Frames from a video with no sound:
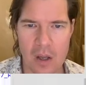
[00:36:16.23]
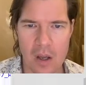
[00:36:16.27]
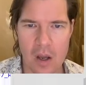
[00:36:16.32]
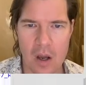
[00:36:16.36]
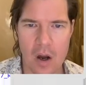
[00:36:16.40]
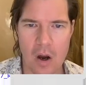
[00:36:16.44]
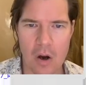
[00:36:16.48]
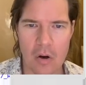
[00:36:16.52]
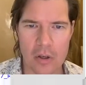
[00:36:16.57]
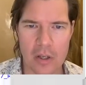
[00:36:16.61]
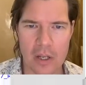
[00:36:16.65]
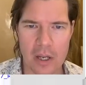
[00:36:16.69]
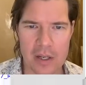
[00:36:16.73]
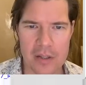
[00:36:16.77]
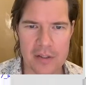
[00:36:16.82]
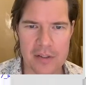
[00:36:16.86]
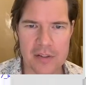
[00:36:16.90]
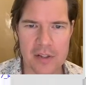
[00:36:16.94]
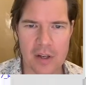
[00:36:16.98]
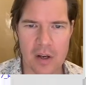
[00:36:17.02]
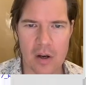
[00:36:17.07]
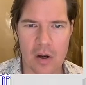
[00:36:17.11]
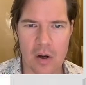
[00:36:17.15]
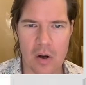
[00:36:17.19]
Okay,
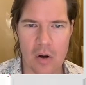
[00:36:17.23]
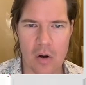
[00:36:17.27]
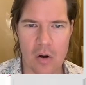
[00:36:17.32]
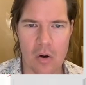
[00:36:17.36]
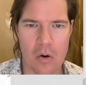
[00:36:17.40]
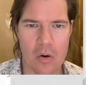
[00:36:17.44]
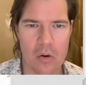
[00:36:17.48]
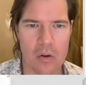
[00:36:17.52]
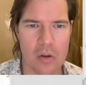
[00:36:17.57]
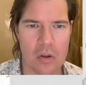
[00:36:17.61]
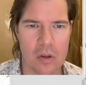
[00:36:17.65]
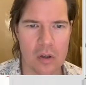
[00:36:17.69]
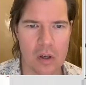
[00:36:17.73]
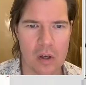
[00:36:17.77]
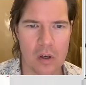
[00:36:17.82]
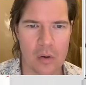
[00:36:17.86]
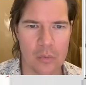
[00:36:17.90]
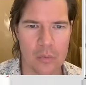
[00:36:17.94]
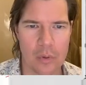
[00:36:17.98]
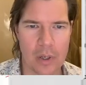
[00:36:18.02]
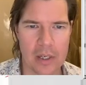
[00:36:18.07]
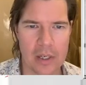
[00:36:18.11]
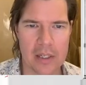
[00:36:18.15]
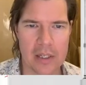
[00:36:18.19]
so
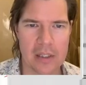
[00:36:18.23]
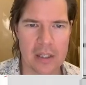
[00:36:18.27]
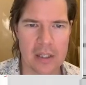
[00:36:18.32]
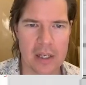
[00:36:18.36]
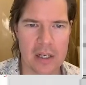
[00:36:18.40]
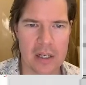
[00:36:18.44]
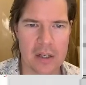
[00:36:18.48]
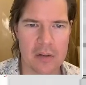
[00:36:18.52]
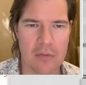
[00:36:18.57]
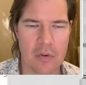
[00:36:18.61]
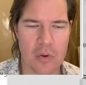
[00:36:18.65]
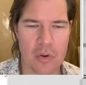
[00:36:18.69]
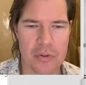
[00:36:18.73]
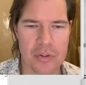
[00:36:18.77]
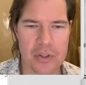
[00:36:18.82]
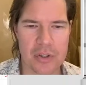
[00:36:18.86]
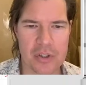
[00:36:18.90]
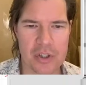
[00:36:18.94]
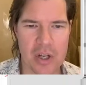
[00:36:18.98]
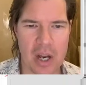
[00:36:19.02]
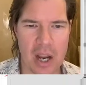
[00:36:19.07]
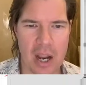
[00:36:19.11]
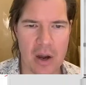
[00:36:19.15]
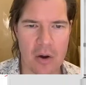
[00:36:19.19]
regulated
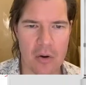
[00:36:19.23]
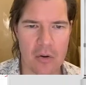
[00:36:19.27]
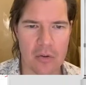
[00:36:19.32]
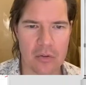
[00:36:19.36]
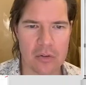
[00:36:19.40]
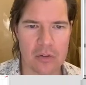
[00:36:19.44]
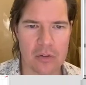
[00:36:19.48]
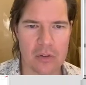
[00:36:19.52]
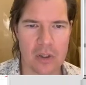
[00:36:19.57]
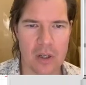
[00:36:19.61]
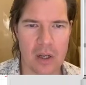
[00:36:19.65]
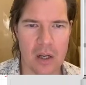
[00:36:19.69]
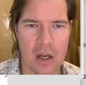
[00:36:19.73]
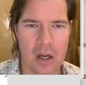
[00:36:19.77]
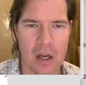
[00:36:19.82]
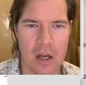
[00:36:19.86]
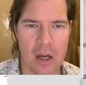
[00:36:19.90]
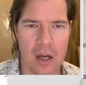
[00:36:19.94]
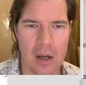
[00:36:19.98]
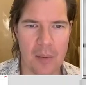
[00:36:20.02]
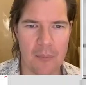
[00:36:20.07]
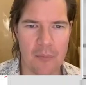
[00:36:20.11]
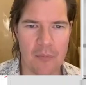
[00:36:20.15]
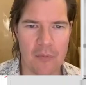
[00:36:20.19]
voltage out,
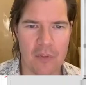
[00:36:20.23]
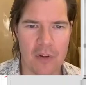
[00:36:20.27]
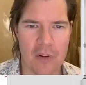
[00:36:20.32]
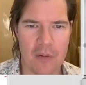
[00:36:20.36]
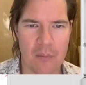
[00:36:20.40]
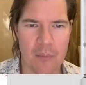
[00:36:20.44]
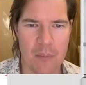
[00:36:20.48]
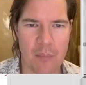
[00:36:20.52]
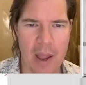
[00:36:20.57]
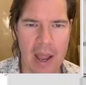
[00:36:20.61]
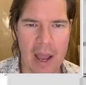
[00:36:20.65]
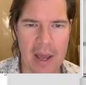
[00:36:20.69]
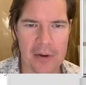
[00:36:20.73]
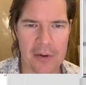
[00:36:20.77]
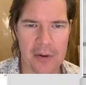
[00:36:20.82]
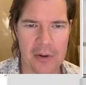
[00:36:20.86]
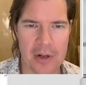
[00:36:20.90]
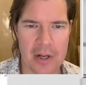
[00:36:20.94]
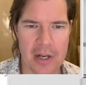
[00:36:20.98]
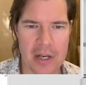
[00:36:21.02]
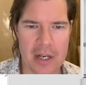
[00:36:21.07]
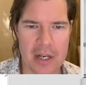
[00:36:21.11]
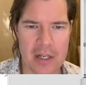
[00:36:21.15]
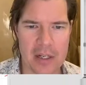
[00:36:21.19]

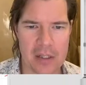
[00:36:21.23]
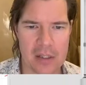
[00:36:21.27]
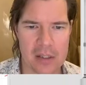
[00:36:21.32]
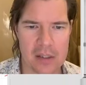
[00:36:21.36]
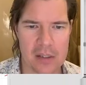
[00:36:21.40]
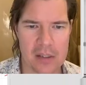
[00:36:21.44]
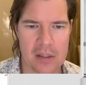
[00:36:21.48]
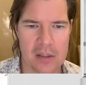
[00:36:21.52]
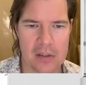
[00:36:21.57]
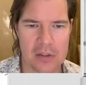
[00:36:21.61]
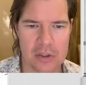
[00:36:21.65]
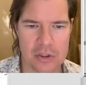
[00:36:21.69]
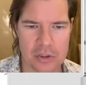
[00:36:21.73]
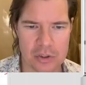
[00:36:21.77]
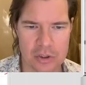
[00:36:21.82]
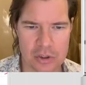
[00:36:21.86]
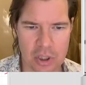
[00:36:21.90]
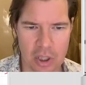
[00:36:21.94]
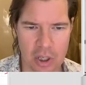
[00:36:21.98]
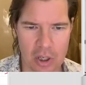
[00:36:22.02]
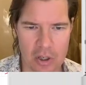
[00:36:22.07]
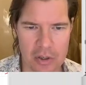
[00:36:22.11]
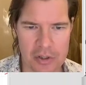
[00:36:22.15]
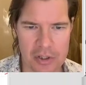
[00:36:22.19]
battery
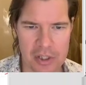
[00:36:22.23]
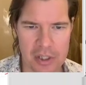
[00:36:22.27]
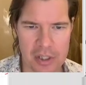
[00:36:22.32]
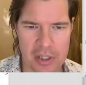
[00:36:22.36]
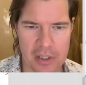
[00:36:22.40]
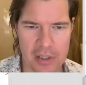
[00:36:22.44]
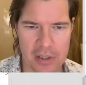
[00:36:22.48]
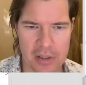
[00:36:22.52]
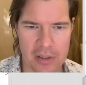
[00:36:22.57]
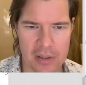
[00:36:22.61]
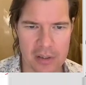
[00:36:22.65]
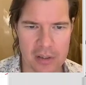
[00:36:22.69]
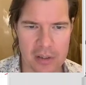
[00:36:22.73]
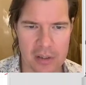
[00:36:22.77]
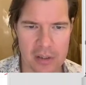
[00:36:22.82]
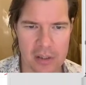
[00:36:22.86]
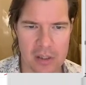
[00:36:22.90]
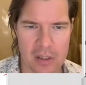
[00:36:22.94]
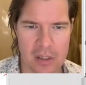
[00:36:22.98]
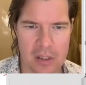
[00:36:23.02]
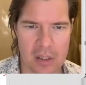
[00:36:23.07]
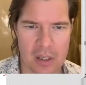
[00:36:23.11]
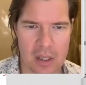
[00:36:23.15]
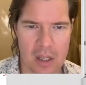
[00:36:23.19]
charging.
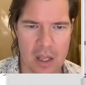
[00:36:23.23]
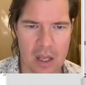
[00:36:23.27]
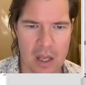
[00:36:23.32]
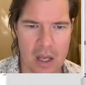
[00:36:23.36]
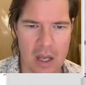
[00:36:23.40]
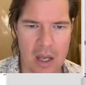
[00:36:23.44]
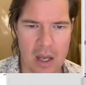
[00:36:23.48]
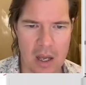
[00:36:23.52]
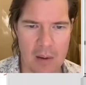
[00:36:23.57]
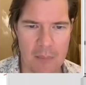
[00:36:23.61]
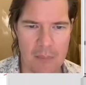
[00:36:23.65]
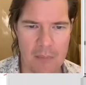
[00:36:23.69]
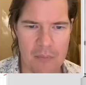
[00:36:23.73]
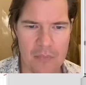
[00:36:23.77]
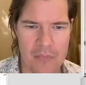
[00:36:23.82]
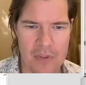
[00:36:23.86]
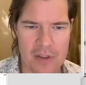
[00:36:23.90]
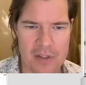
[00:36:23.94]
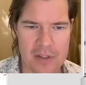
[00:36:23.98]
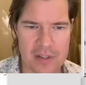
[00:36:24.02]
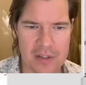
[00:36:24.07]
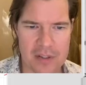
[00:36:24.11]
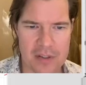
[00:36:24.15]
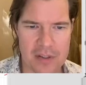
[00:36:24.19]

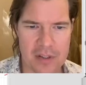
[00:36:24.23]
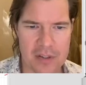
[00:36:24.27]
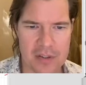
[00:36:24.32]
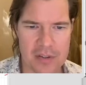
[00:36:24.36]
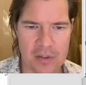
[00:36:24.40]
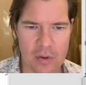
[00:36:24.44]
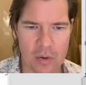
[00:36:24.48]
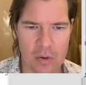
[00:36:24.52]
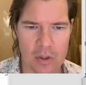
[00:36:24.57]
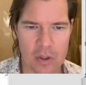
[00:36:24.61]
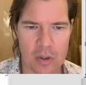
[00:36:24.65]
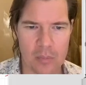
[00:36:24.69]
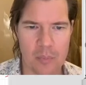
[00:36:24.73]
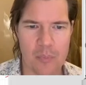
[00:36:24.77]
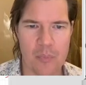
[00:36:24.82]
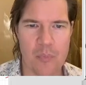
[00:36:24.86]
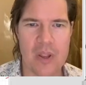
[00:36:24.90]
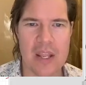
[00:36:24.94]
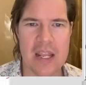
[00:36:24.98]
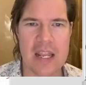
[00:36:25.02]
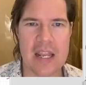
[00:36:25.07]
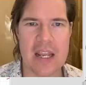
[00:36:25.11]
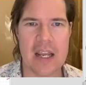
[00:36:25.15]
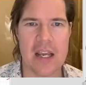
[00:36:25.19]
This is the solar
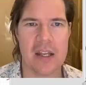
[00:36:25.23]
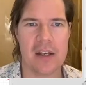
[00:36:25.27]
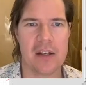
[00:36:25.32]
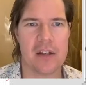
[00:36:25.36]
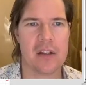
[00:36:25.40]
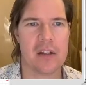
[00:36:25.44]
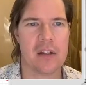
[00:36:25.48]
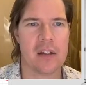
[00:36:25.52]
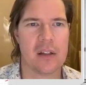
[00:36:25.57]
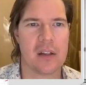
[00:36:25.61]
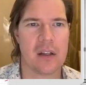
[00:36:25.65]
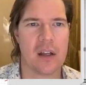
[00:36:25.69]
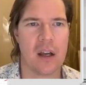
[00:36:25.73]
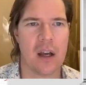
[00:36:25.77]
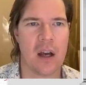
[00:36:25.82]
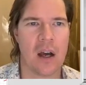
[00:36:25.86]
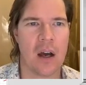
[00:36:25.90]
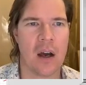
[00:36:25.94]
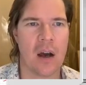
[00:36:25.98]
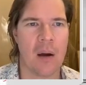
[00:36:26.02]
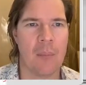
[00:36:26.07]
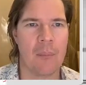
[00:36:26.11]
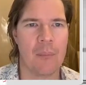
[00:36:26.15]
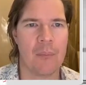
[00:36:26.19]
in,
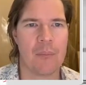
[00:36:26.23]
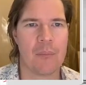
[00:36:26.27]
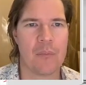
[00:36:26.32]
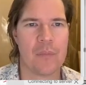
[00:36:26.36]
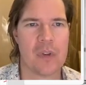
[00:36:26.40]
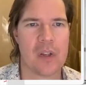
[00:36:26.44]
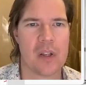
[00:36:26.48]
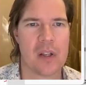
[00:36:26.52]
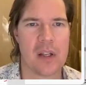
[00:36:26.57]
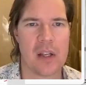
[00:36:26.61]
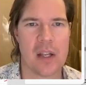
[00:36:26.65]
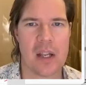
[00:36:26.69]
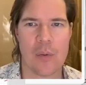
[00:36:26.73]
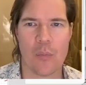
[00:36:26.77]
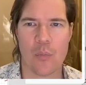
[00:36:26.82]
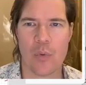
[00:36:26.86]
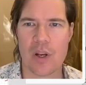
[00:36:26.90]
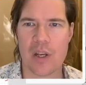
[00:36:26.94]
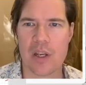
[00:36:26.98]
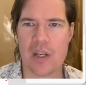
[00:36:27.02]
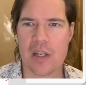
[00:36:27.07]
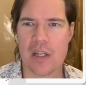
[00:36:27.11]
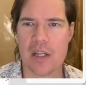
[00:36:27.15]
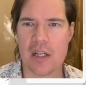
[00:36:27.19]
and we
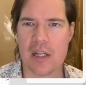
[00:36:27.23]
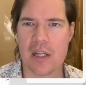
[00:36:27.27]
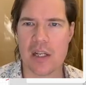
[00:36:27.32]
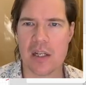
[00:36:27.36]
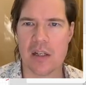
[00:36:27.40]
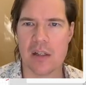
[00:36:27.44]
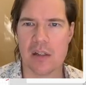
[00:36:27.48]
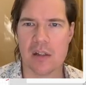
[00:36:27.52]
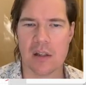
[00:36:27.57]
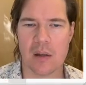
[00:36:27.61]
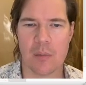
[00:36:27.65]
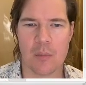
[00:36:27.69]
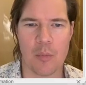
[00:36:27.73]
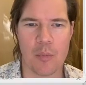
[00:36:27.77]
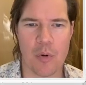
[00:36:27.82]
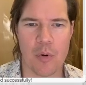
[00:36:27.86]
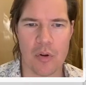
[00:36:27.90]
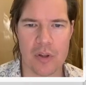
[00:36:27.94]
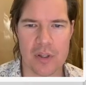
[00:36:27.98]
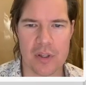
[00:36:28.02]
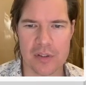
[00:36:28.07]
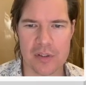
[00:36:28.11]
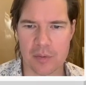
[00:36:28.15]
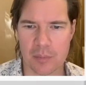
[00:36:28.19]
need, I'm gonna pull
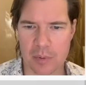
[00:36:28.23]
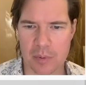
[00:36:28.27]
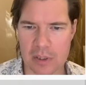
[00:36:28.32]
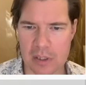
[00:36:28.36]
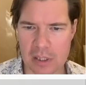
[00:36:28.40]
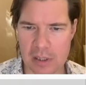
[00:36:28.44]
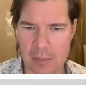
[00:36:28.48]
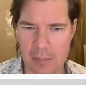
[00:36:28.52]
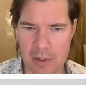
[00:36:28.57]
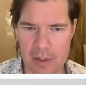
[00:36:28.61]
this from Klima